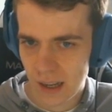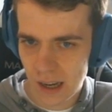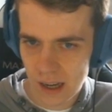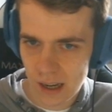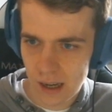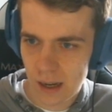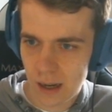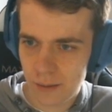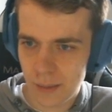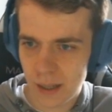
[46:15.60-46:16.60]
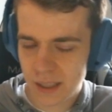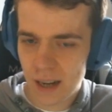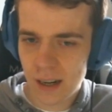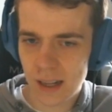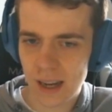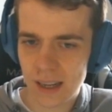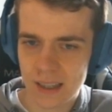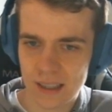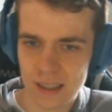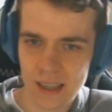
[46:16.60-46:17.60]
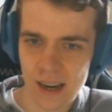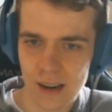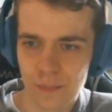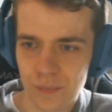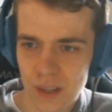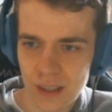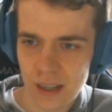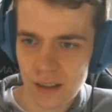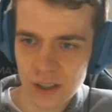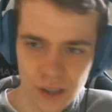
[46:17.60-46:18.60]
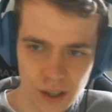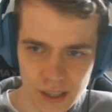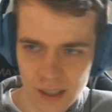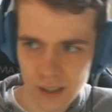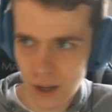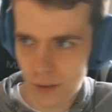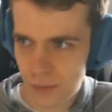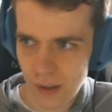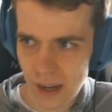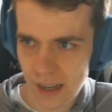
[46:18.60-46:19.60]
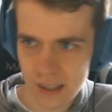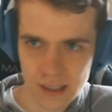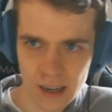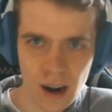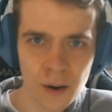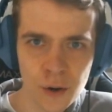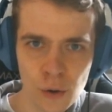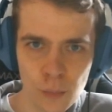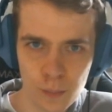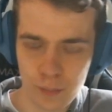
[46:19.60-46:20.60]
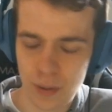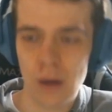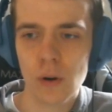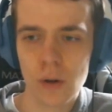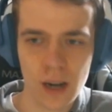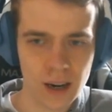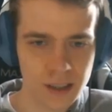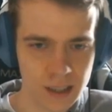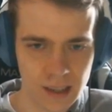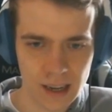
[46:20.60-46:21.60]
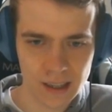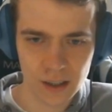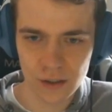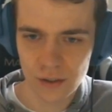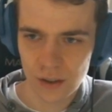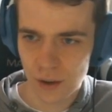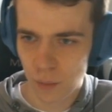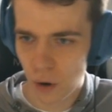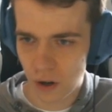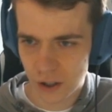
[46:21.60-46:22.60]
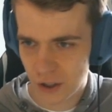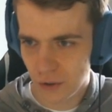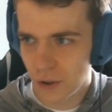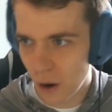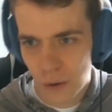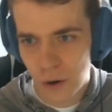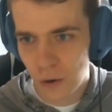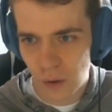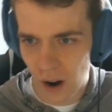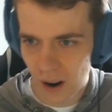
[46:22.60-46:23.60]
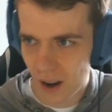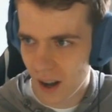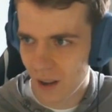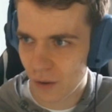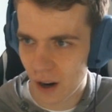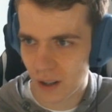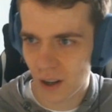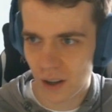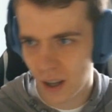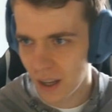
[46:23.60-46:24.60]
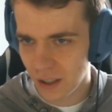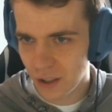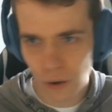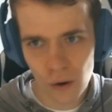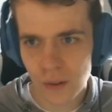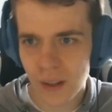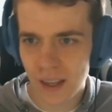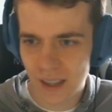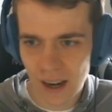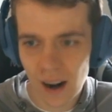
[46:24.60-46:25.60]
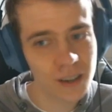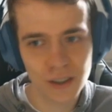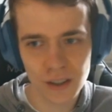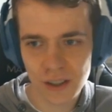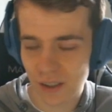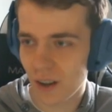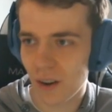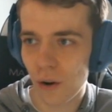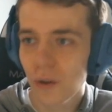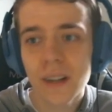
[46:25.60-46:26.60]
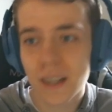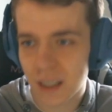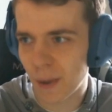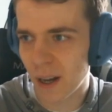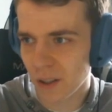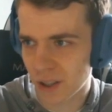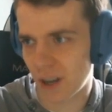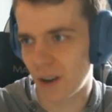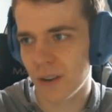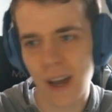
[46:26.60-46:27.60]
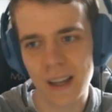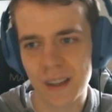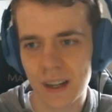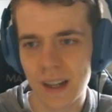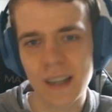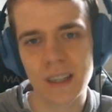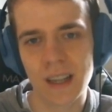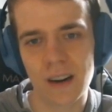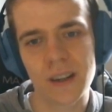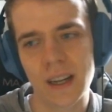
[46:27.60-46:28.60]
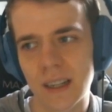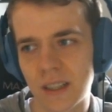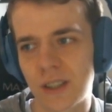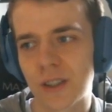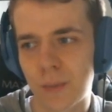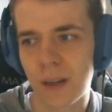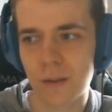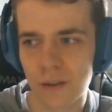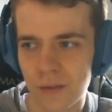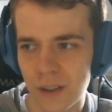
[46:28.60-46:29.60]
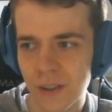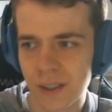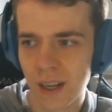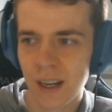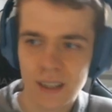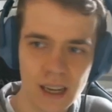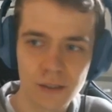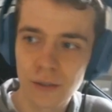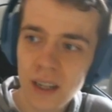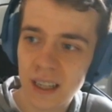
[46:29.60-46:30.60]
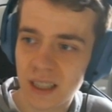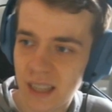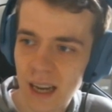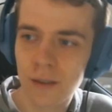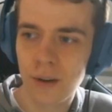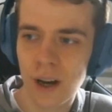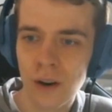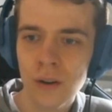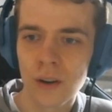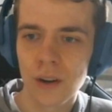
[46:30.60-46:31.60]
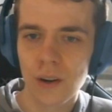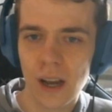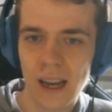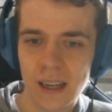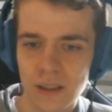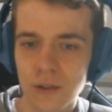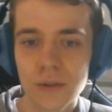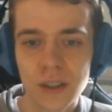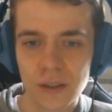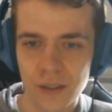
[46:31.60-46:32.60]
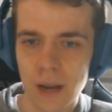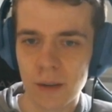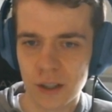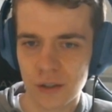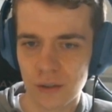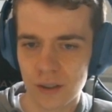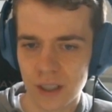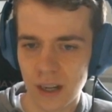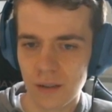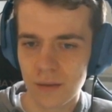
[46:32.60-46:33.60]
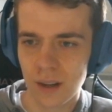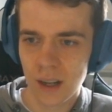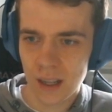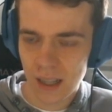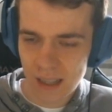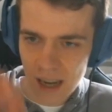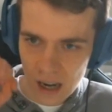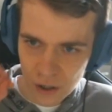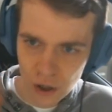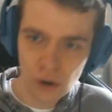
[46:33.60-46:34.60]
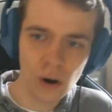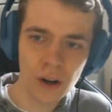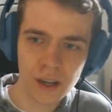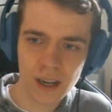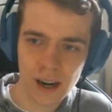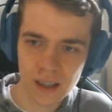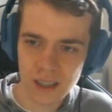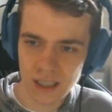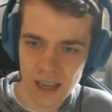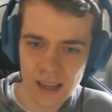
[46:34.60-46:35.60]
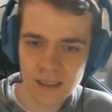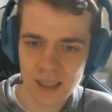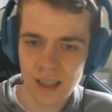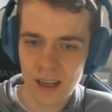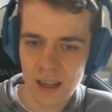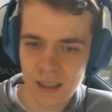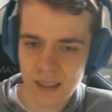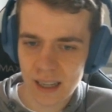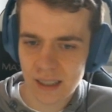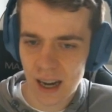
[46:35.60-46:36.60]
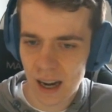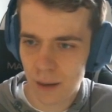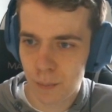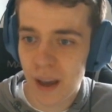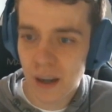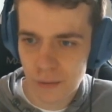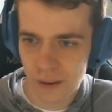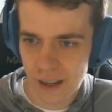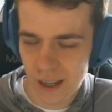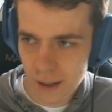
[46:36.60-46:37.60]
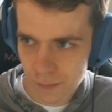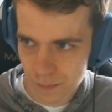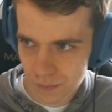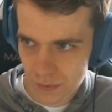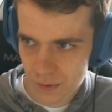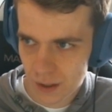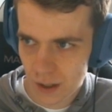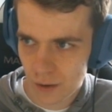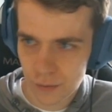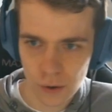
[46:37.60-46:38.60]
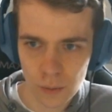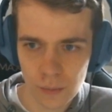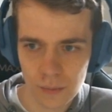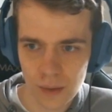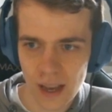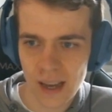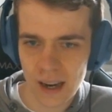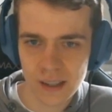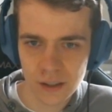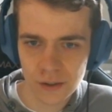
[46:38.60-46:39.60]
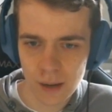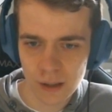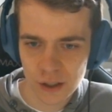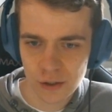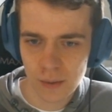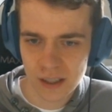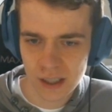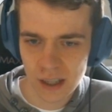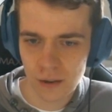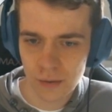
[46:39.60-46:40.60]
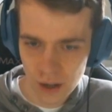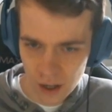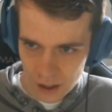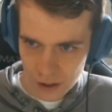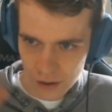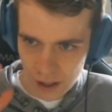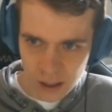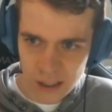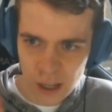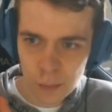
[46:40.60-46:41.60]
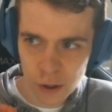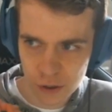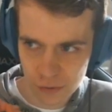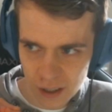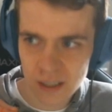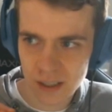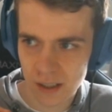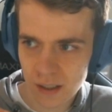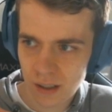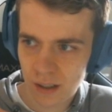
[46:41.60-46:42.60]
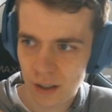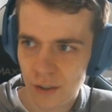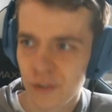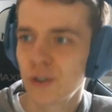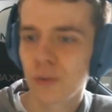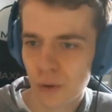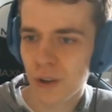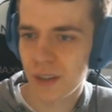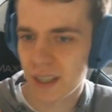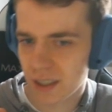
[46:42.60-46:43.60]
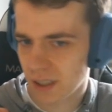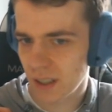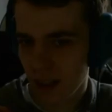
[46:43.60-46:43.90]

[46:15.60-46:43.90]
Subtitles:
It's kind of like, yeah, there is not enough, like, there are no power cards in like a more Sudoku Warlock. There are just only Spellstone and the Legendary that has just been revealed that really stack well to deal damage to yourself. Like, there are no other cards yet that are benefiting from, hey, I deal damage to myself. So there is not much reason to run this.